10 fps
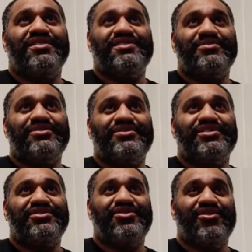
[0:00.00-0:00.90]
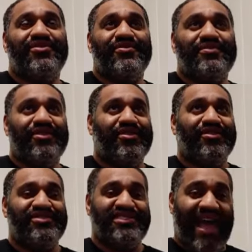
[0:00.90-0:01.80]
It was just your
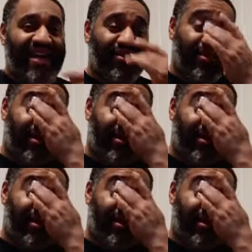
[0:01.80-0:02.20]
standard